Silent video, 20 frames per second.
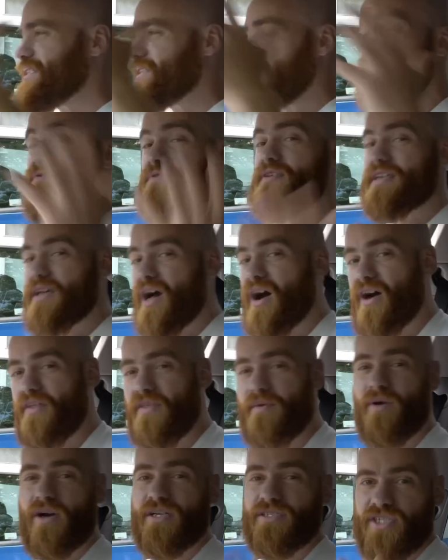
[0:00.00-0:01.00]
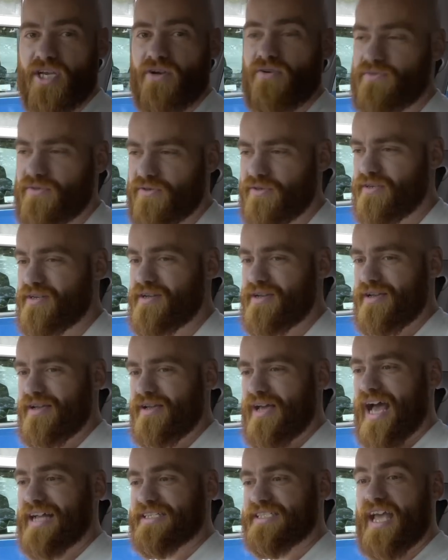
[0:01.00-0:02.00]
the only car that my children
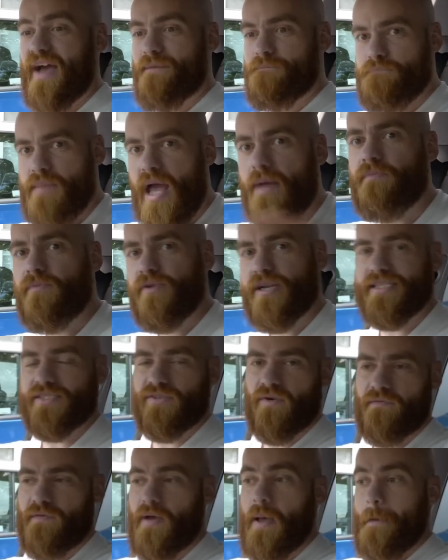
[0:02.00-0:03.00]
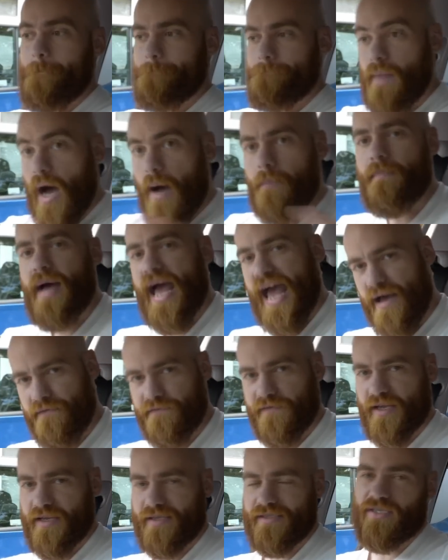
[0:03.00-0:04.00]
actually have memories of mum
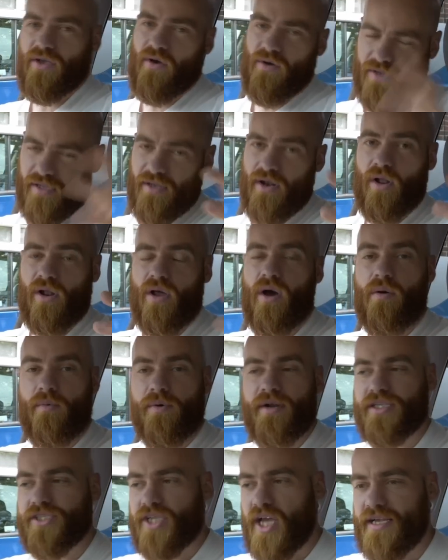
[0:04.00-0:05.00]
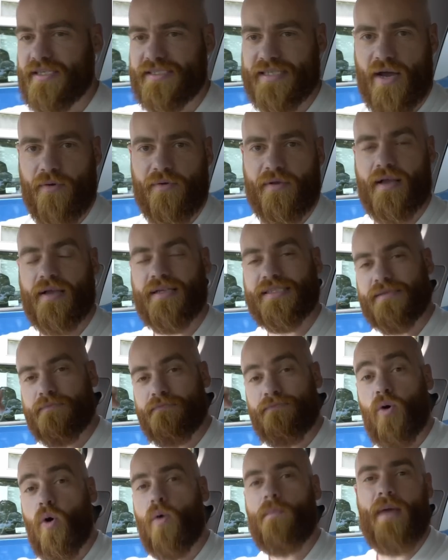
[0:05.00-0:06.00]
having. So, you know, I want to change that. I want to make
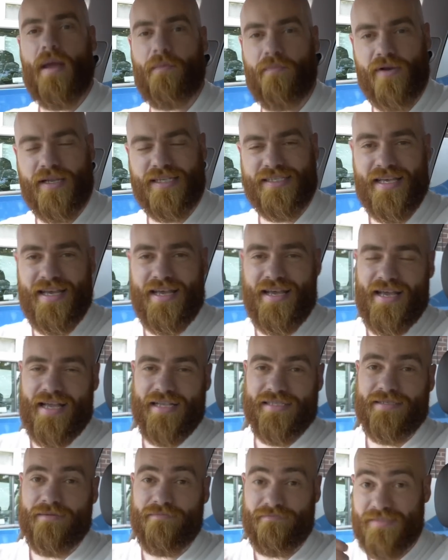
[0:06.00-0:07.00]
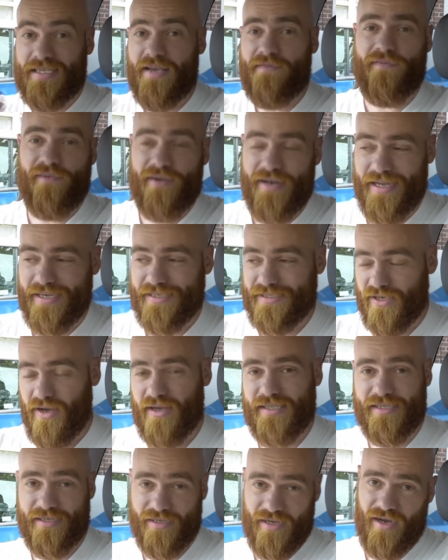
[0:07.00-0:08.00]
some more memories in some different
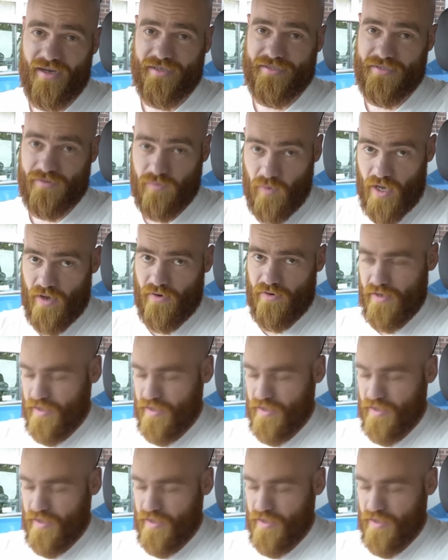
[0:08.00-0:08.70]
exciting cars as well.